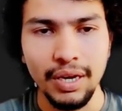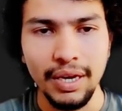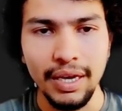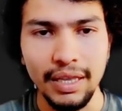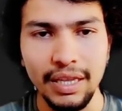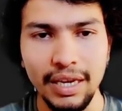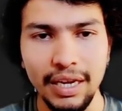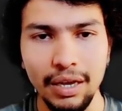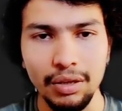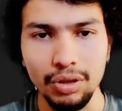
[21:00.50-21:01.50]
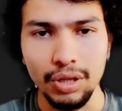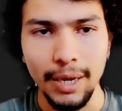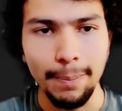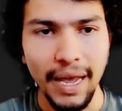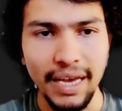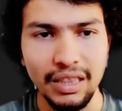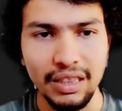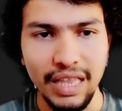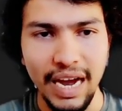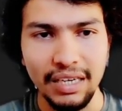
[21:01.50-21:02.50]
and then apply
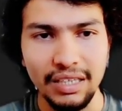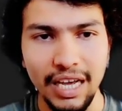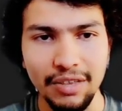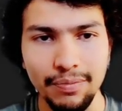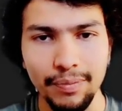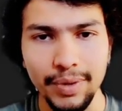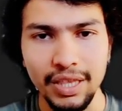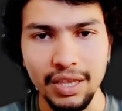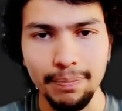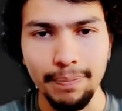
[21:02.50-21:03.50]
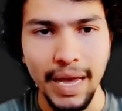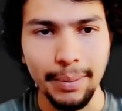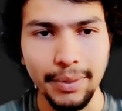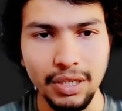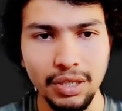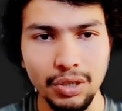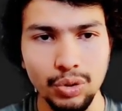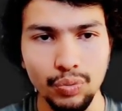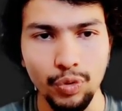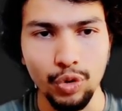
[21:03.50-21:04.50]
that transformation parameter
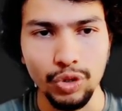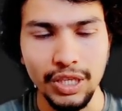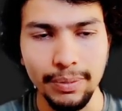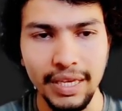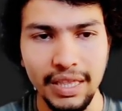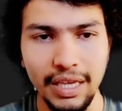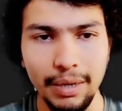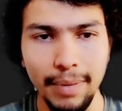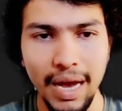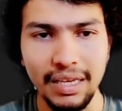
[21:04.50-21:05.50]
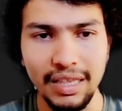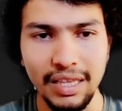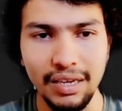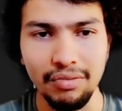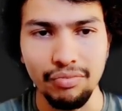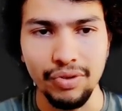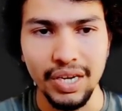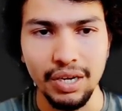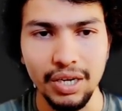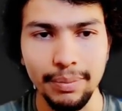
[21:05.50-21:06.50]
to both image and max and
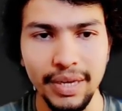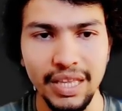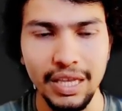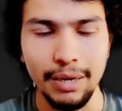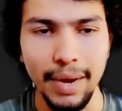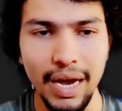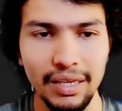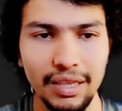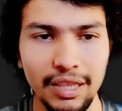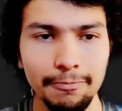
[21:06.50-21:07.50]
return image and max.